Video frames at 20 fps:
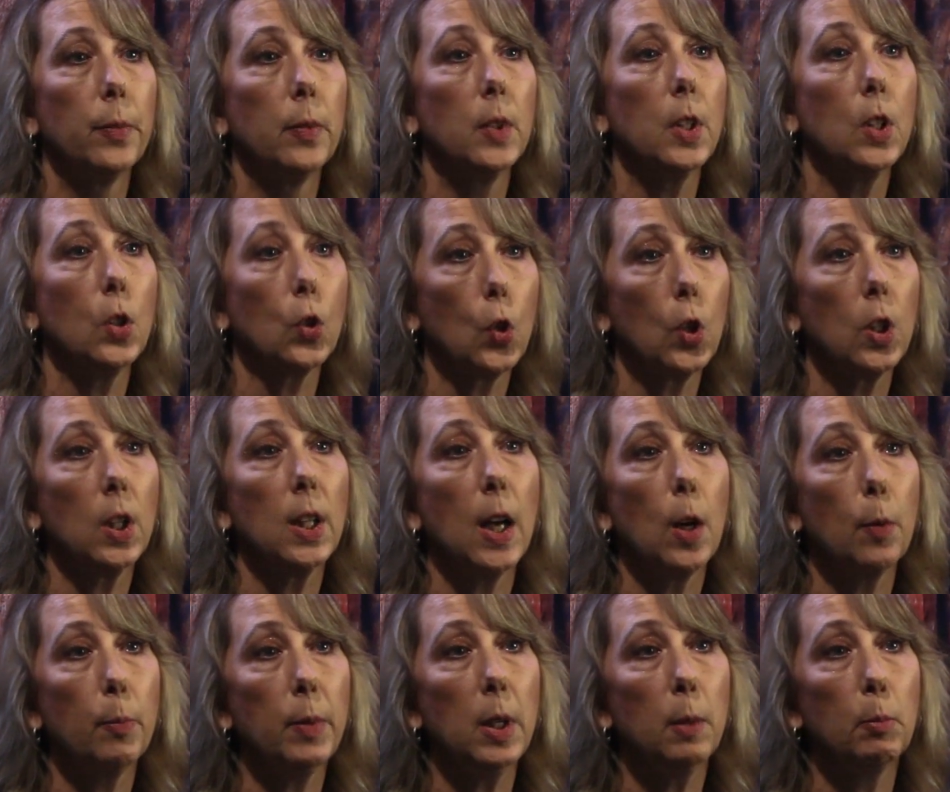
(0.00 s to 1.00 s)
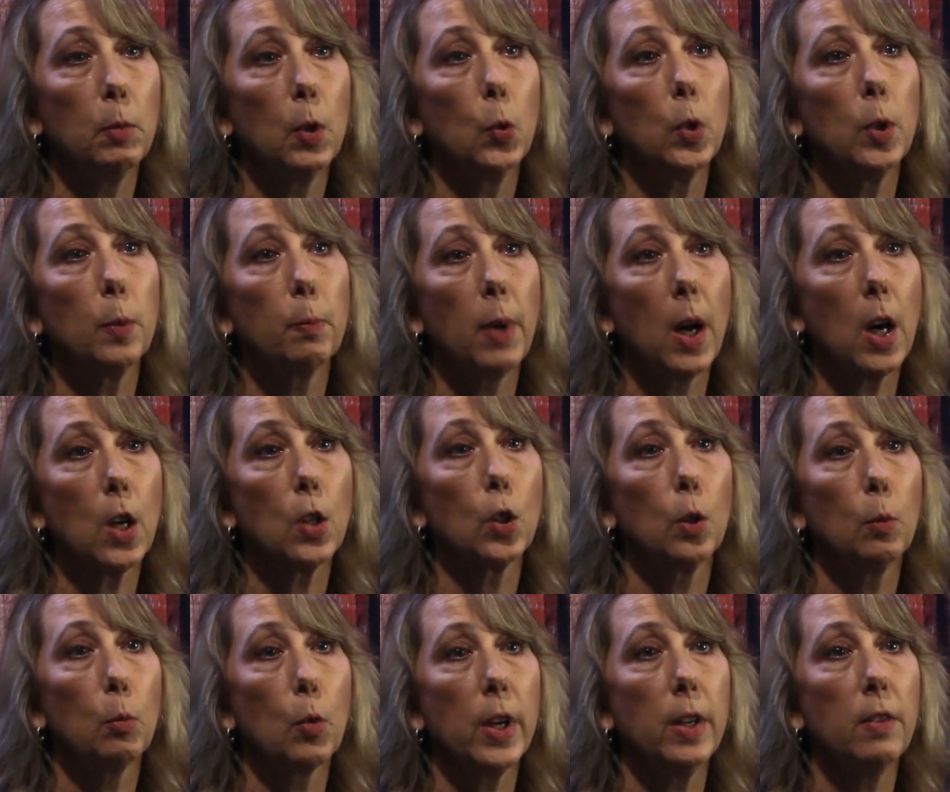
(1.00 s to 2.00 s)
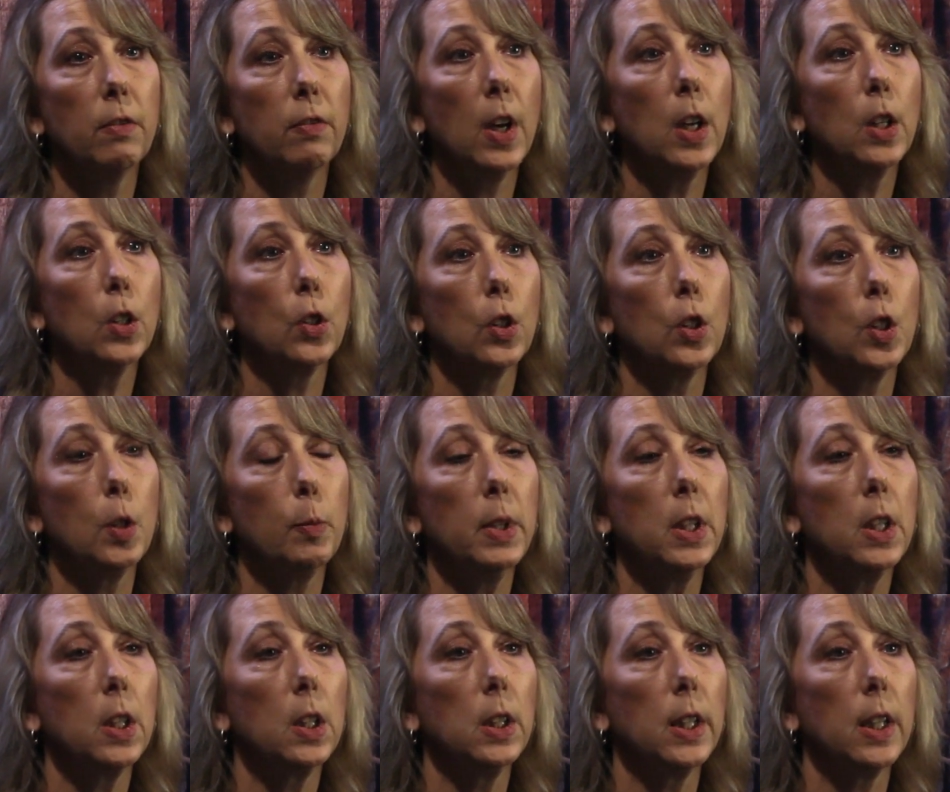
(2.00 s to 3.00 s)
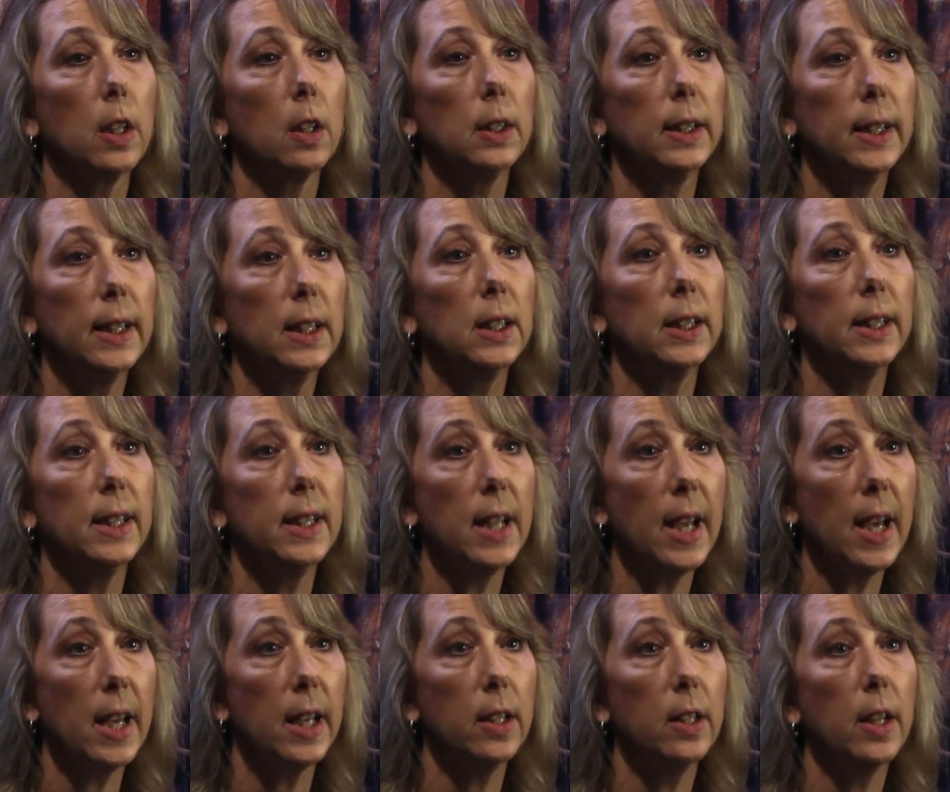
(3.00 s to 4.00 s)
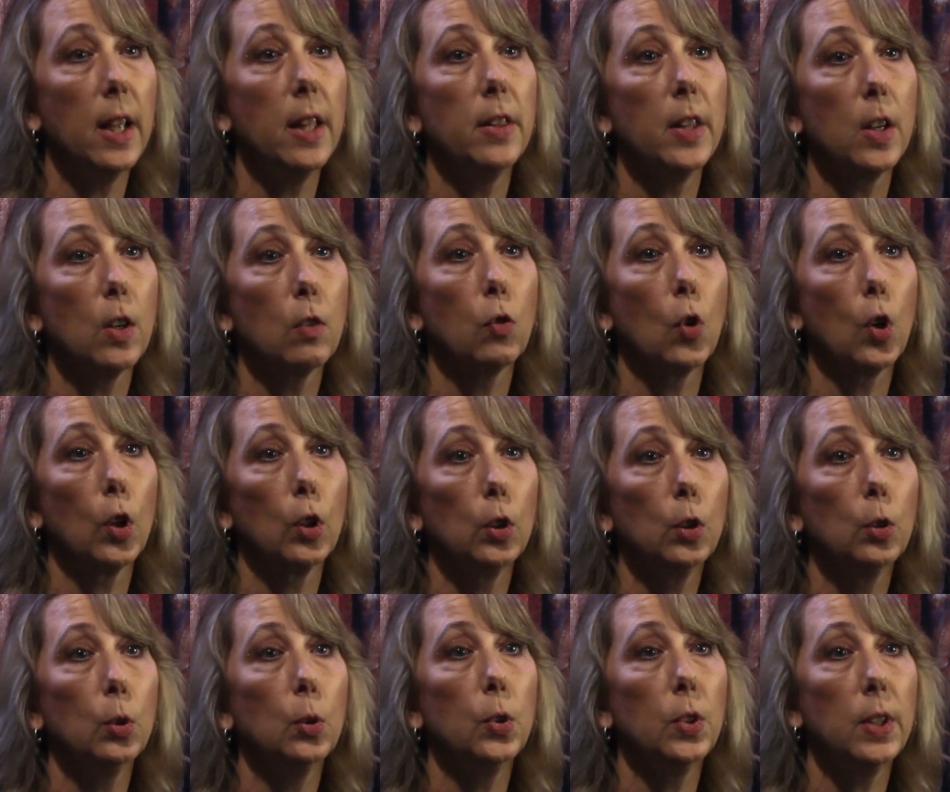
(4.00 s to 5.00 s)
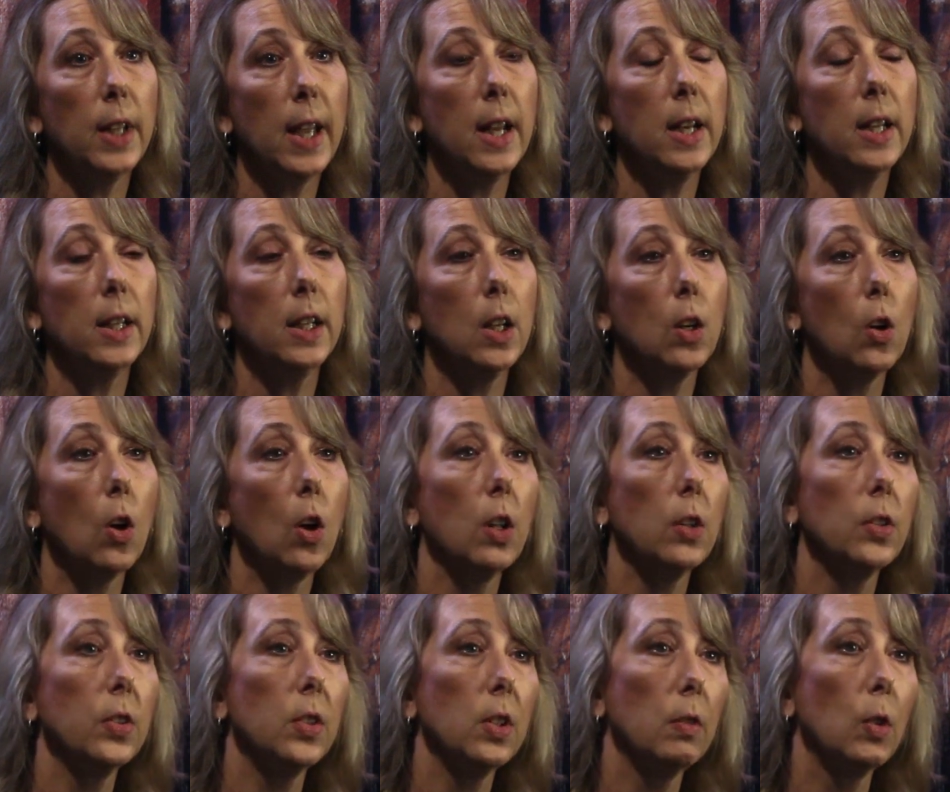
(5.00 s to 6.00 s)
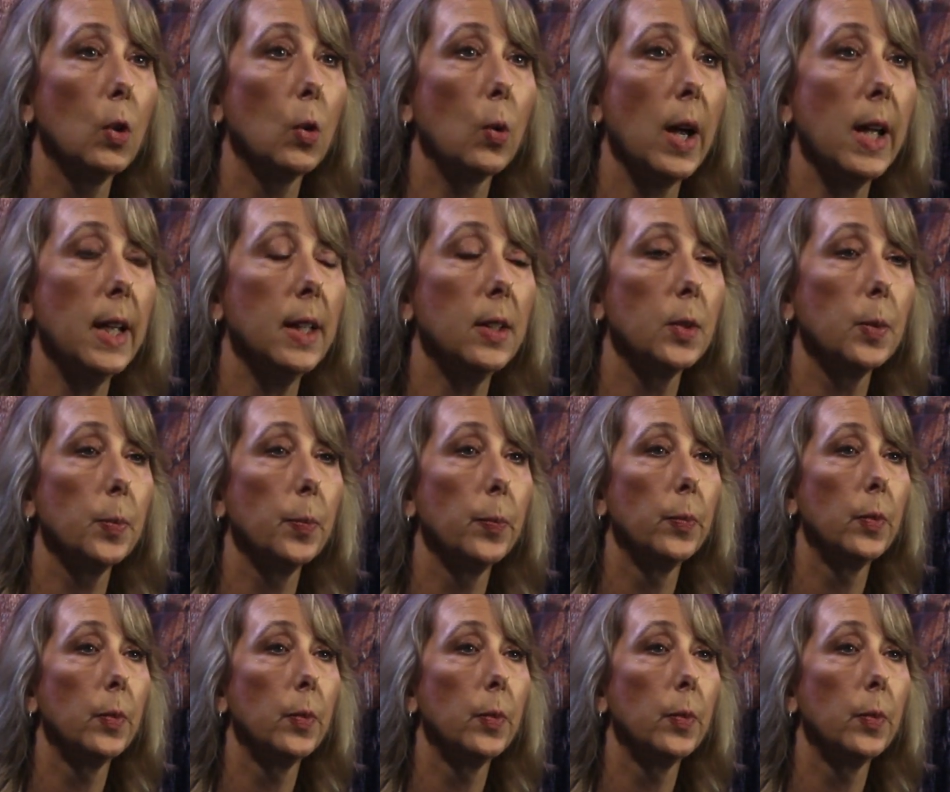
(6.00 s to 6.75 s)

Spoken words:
This could allow people with partial brain function to be declared legally dead and therefore lose any and all civil rights.